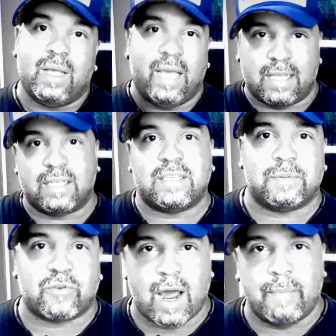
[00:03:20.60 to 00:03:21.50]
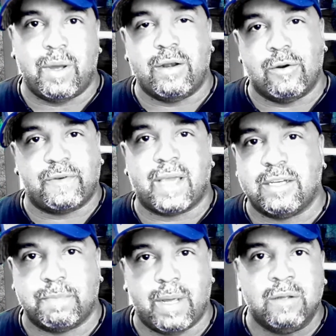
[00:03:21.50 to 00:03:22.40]
hit the subscribe button,
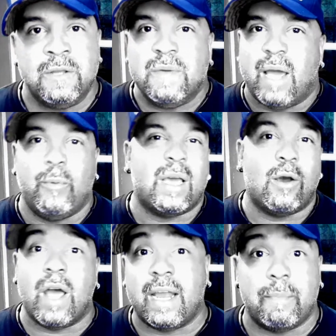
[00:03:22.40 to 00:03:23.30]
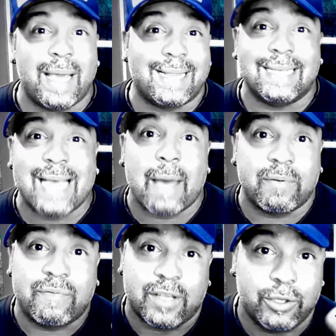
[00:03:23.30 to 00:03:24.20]
notification bell, and we can go ahead and make things
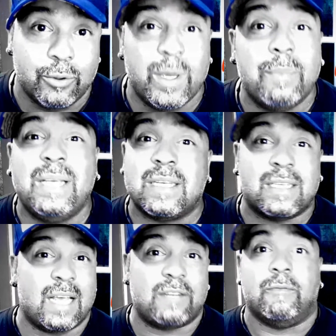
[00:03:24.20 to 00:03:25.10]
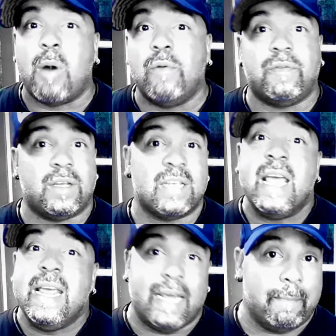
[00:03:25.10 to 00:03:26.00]
happen for you. We can be successful, both of us,
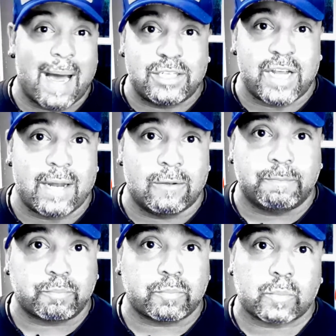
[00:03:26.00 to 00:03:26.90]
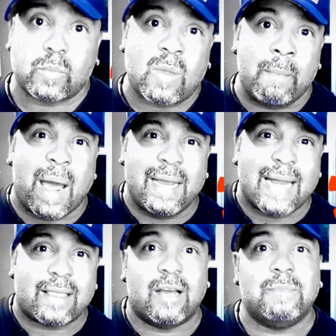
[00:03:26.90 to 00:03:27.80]
in my channel by hitting
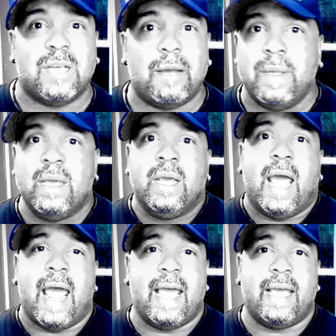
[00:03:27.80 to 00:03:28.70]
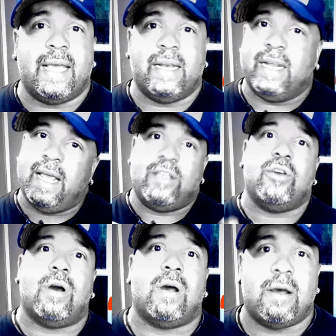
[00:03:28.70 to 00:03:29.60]
that thumbs up, and in
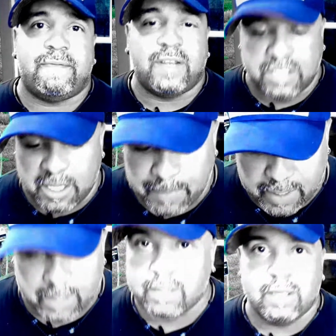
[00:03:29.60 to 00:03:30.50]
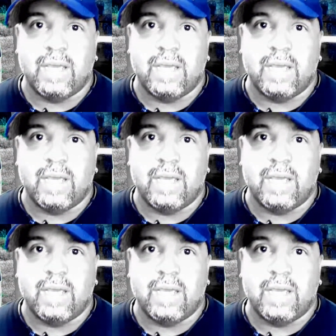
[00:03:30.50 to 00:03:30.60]
your fish keeping